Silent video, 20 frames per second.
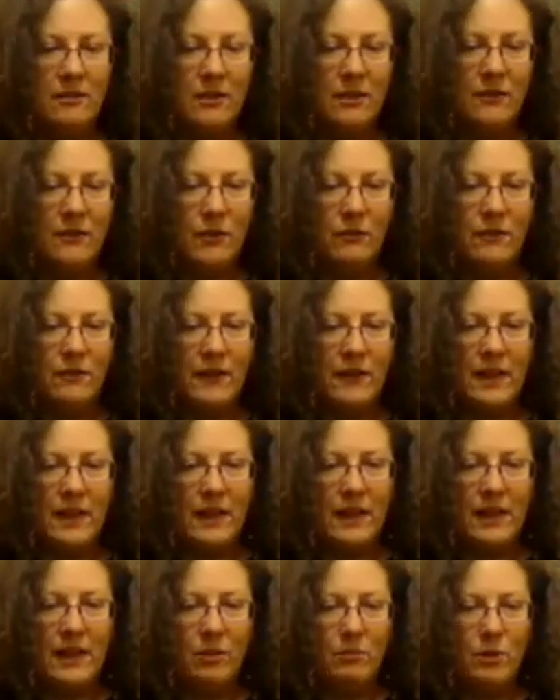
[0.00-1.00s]
Give your feet
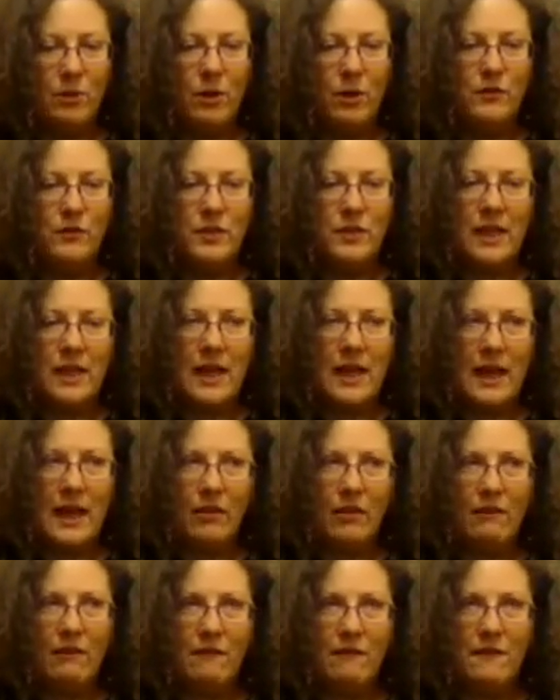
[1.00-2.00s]
a little move, see
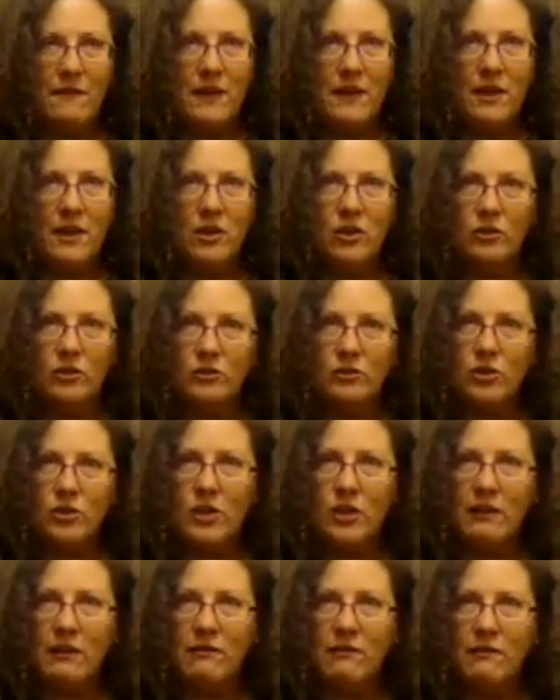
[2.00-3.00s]
how they feel.
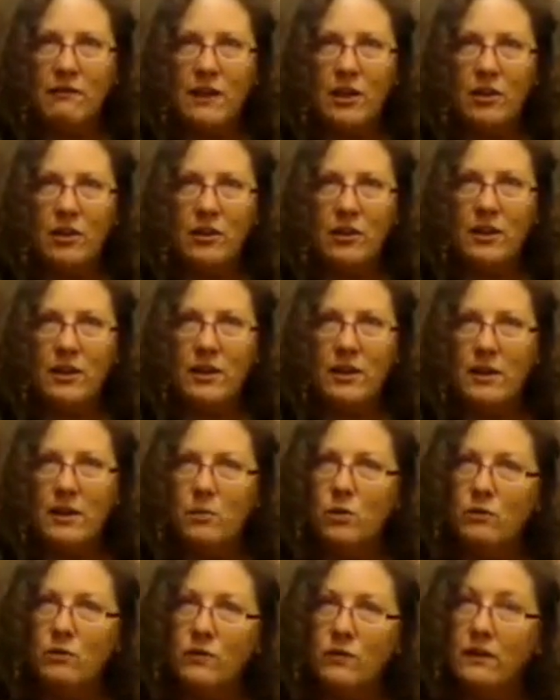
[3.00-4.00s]
Do they feel that they're
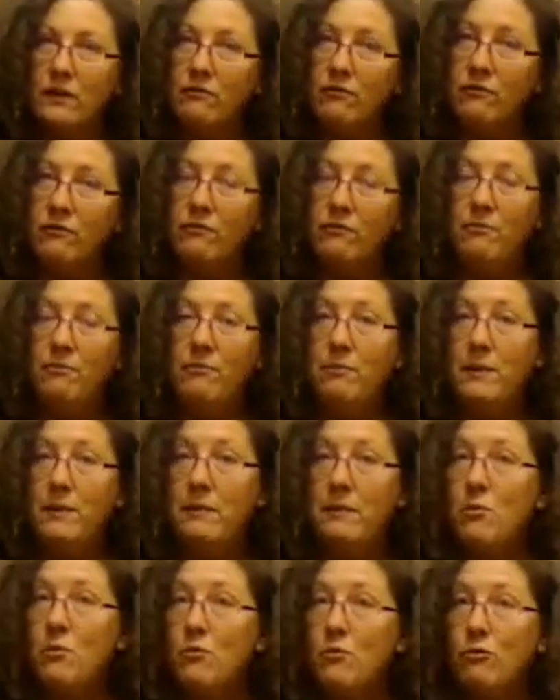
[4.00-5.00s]
moving a
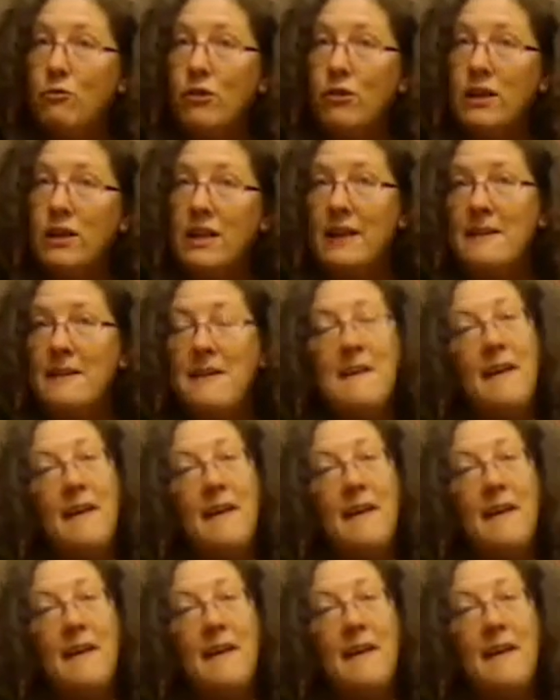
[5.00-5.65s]
bit more freely?